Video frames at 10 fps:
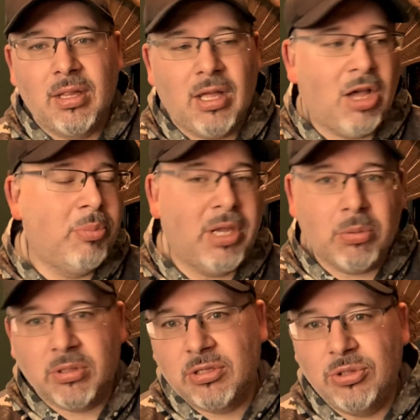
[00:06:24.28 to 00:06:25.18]
I'll be
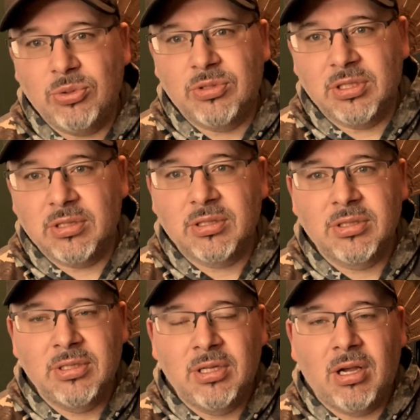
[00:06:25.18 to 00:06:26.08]
able to use this.
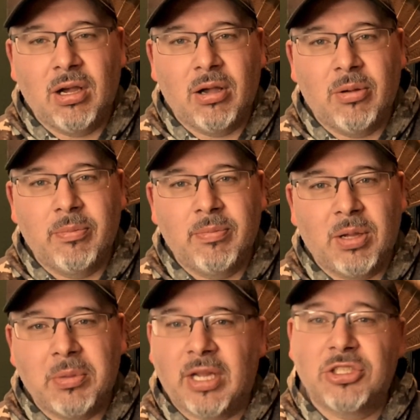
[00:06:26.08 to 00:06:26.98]

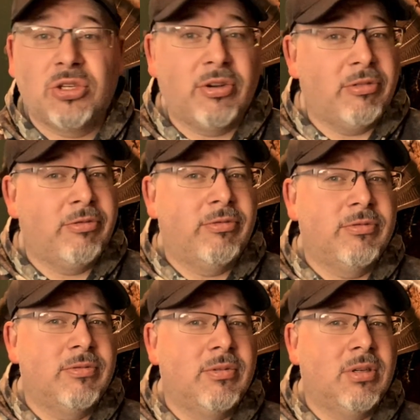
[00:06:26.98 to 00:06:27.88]
I'm not sure if
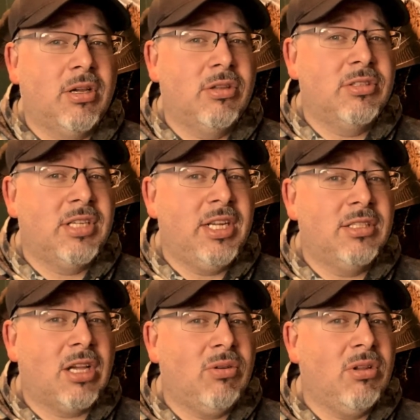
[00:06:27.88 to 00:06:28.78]
other
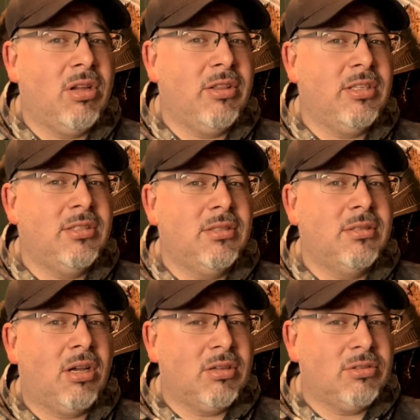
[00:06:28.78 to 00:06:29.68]
states outlaw this
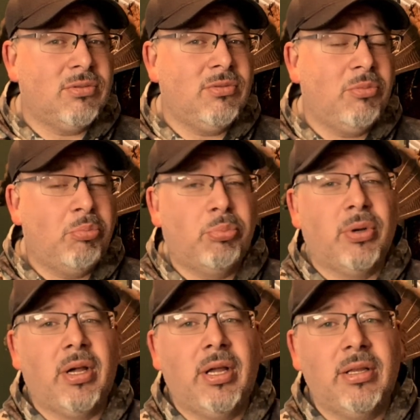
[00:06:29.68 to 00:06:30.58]
also,
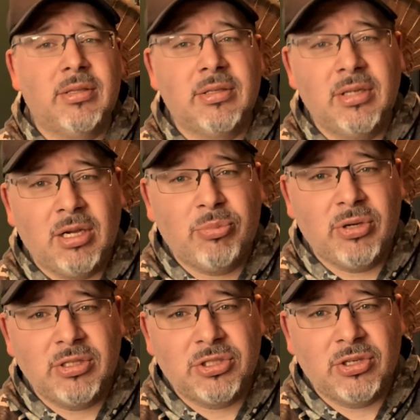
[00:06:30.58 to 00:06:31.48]
but I'm
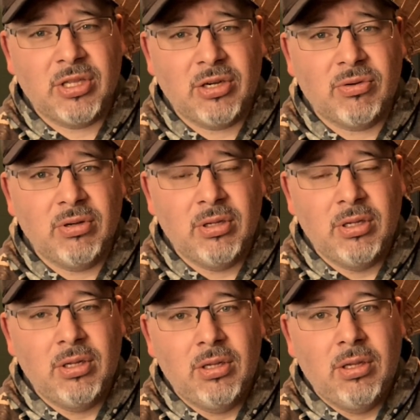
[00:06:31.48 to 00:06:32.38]
pretty sure they don't.
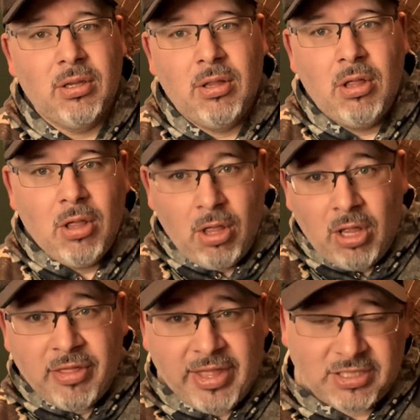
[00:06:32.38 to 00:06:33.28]

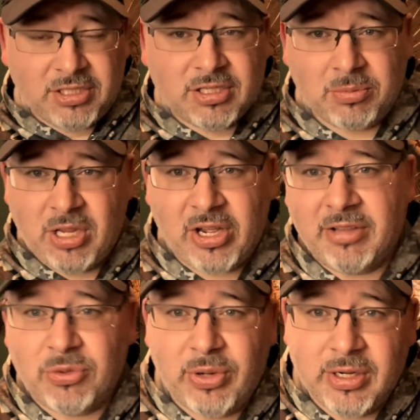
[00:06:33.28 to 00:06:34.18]
That's just something I'll
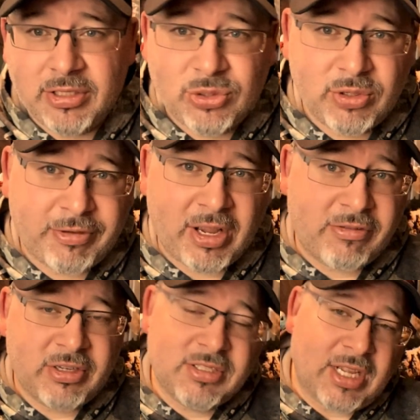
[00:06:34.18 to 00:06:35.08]
have to read into if I
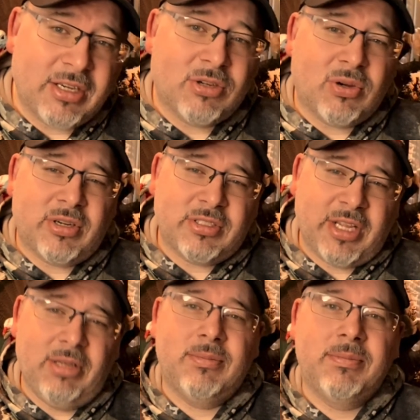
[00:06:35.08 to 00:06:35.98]
ever decide to go out of
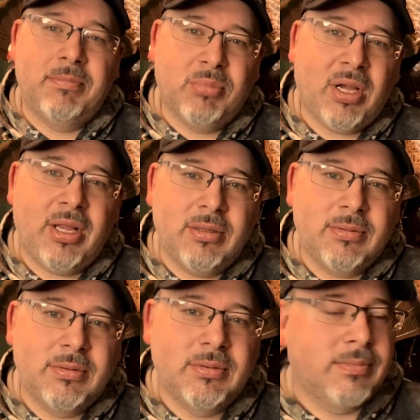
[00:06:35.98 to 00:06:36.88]
state. But
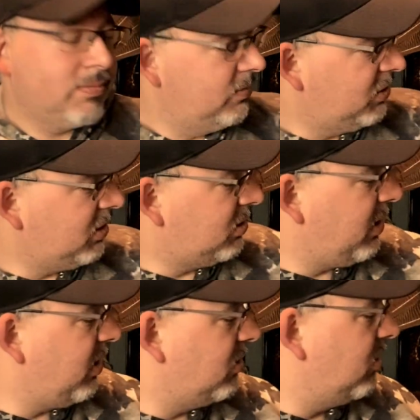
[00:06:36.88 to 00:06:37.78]
just to
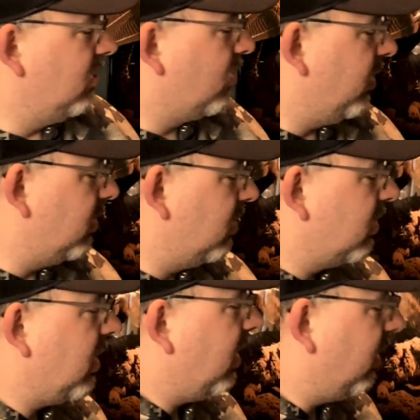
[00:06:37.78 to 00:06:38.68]
answer your
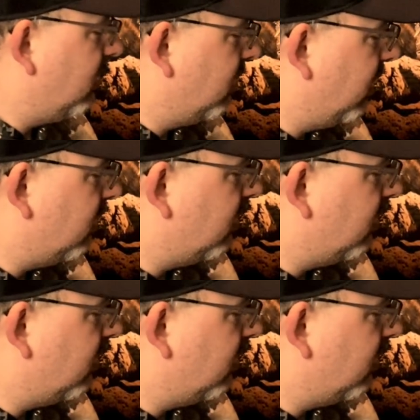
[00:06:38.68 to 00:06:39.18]
questions, guys, yes,